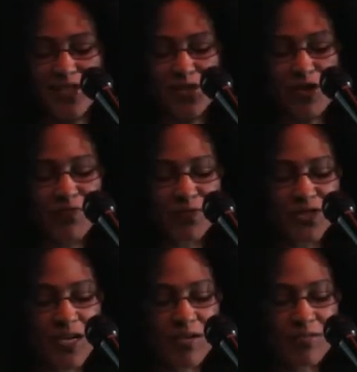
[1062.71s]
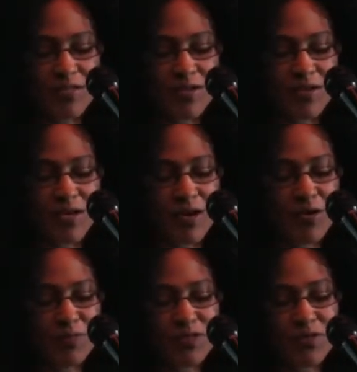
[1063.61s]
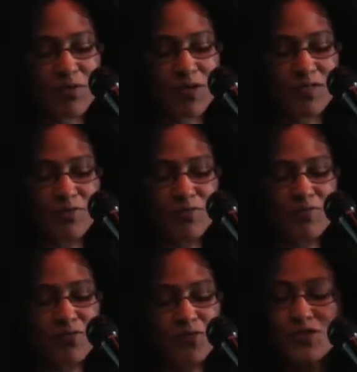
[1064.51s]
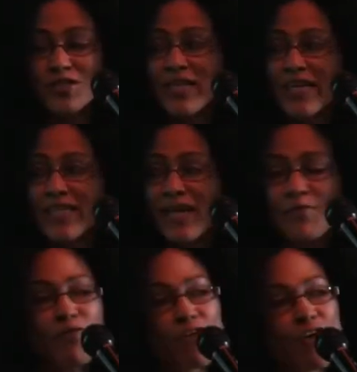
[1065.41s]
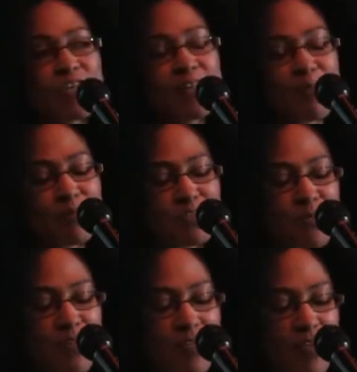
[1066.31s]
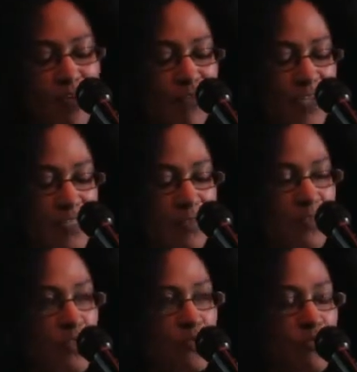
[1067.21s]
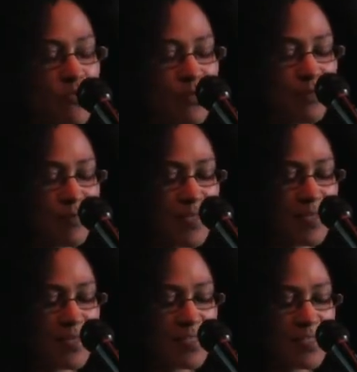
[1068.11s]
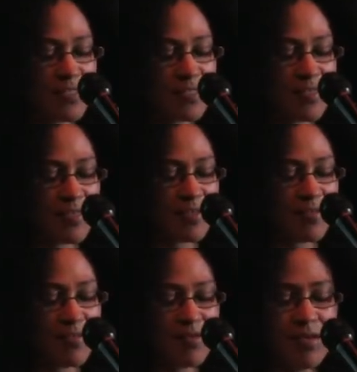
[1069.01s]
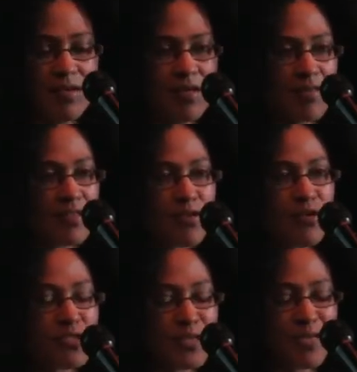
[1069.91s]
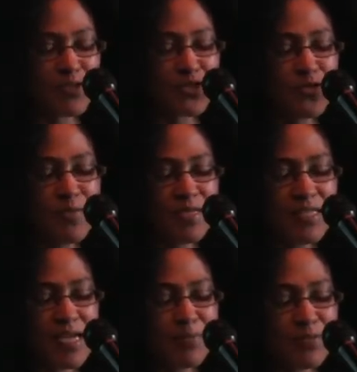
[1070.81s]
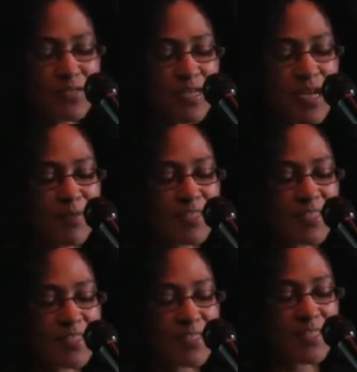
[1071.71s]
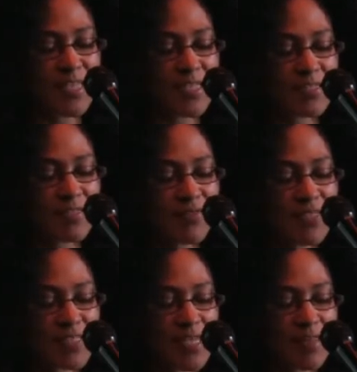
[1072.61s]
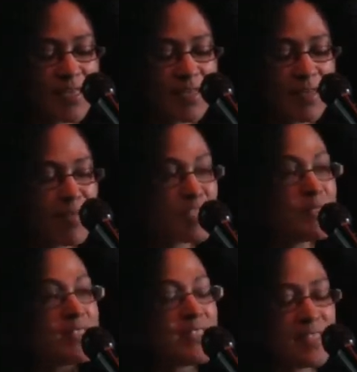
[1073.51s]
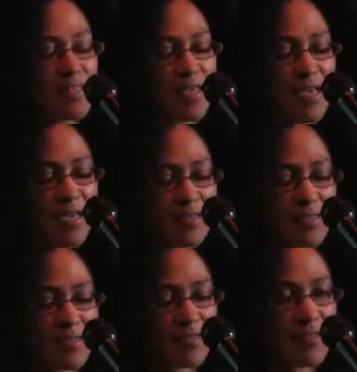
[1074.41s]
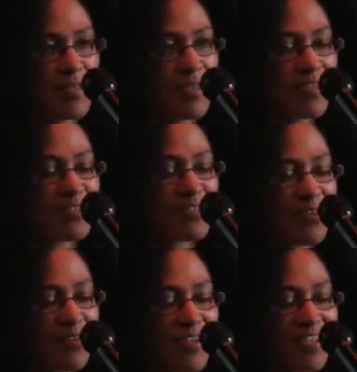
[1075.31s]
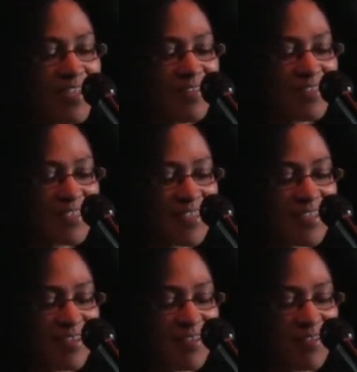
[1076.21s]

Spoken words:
joyful child, open to the world and refusing any type of learning that was within the confines of a schoolroom. And she's like, there's altogether too many apples and ibexes and snakes and things like that. It makes me dizzy in their head. So it was like,